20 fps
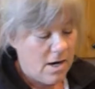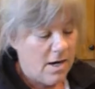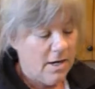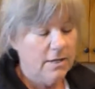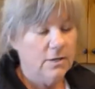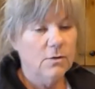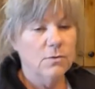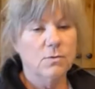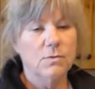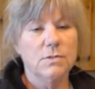
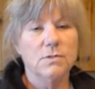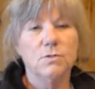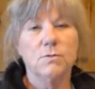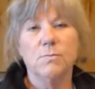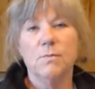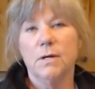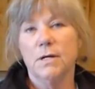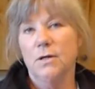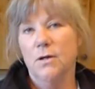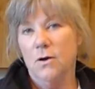I go into
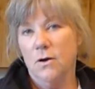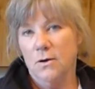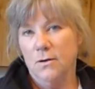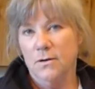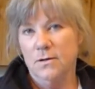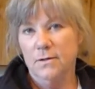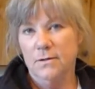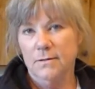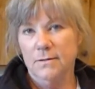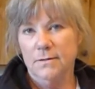my
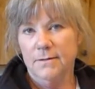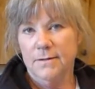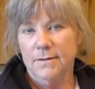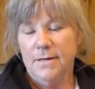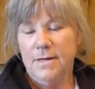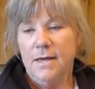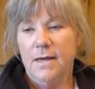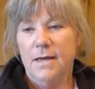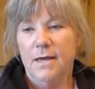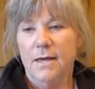garden
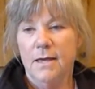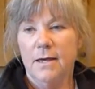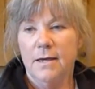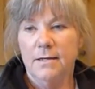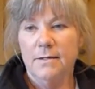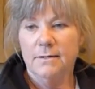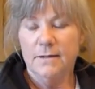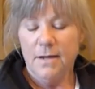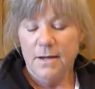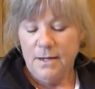
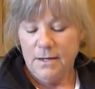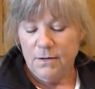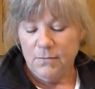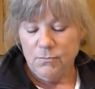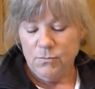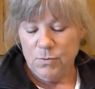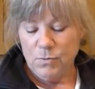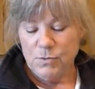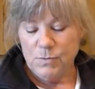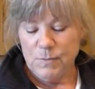and I
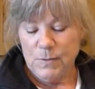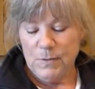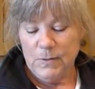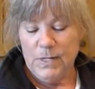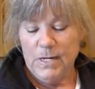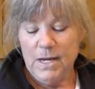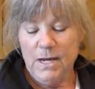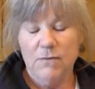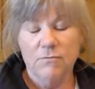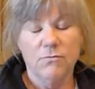have
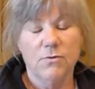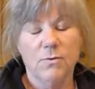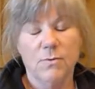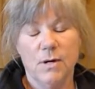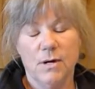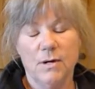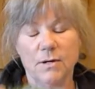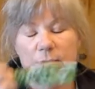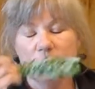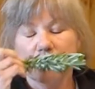rosemary
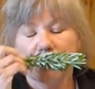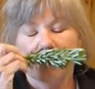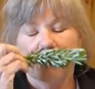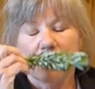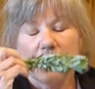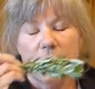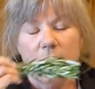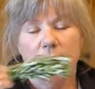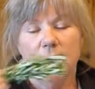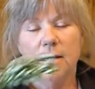everywhere.
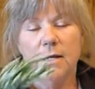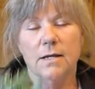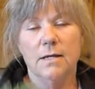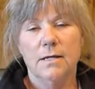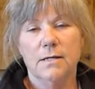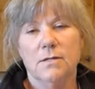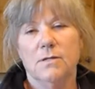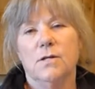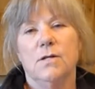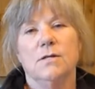And
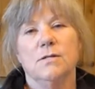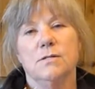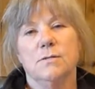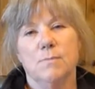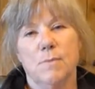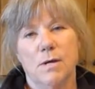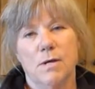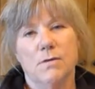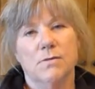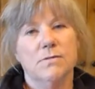it
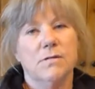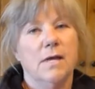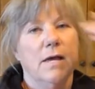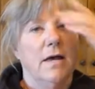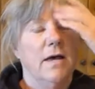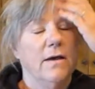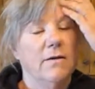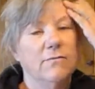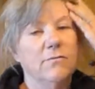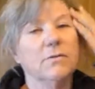smells
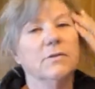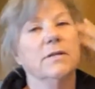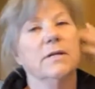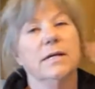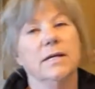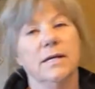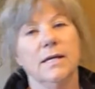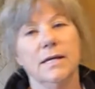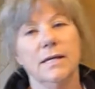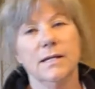
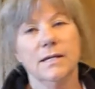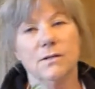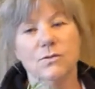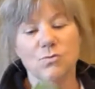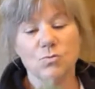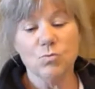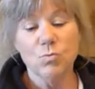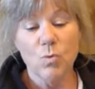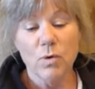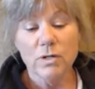heavenly. It
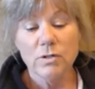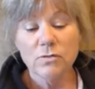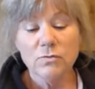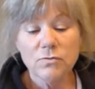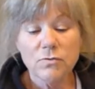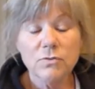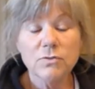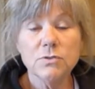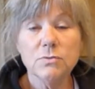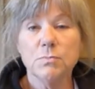is
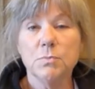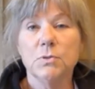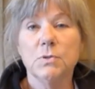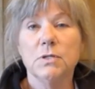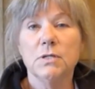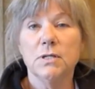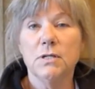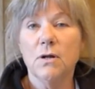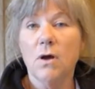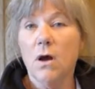wonderful to
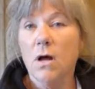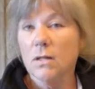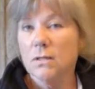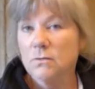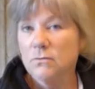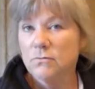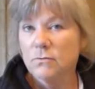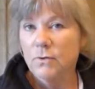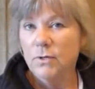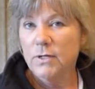put in
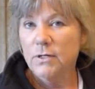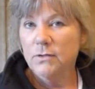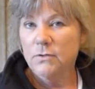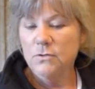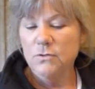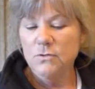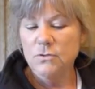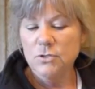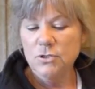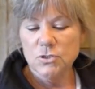olive
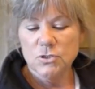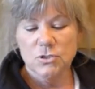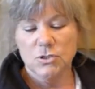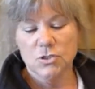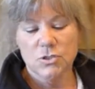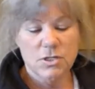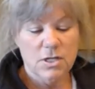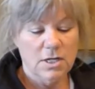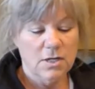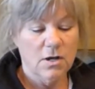oil. You
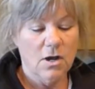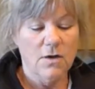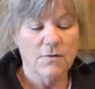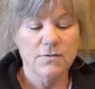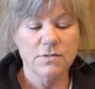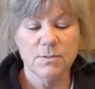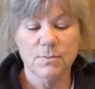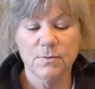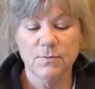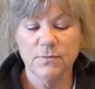just take off
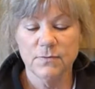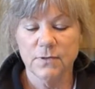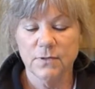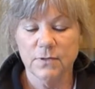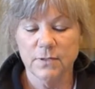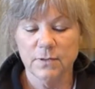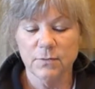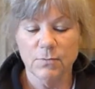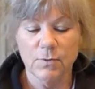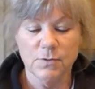some of the
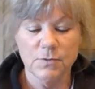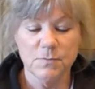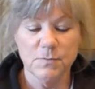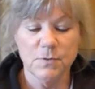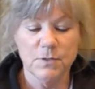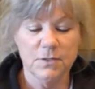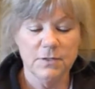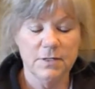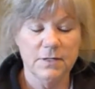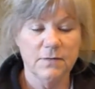little
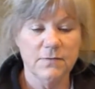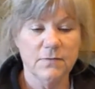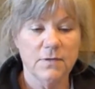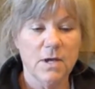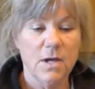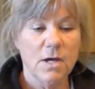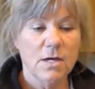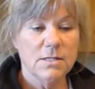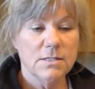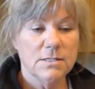rosemary leaves,
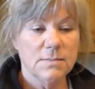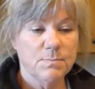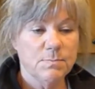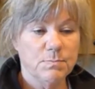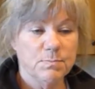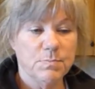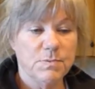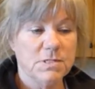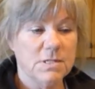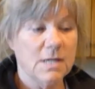
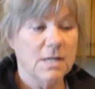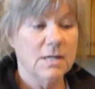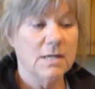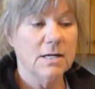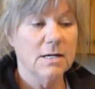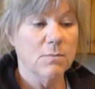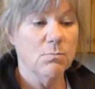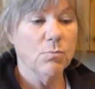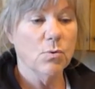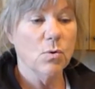set
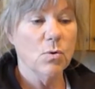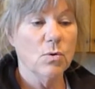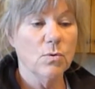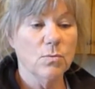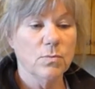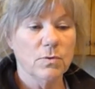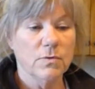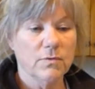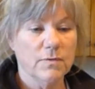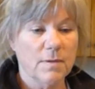it in a
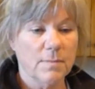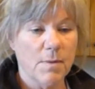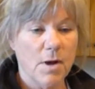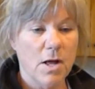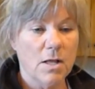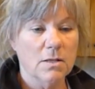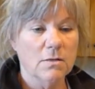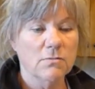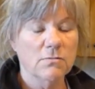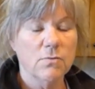bowl with some
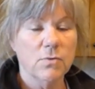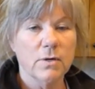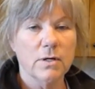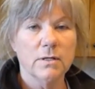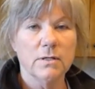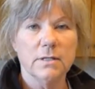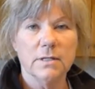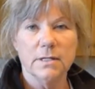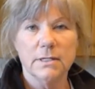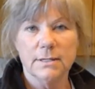olive
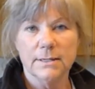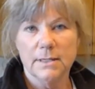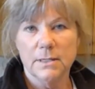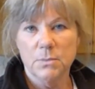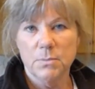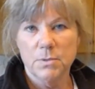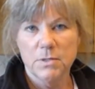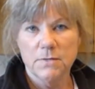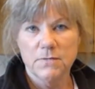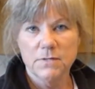oil and a
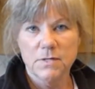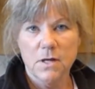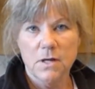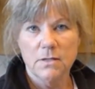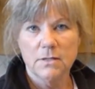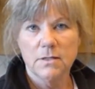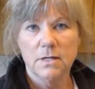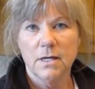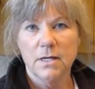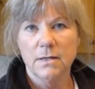little bit of
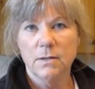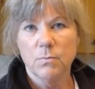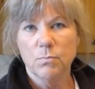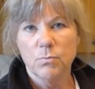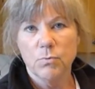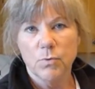salt, and the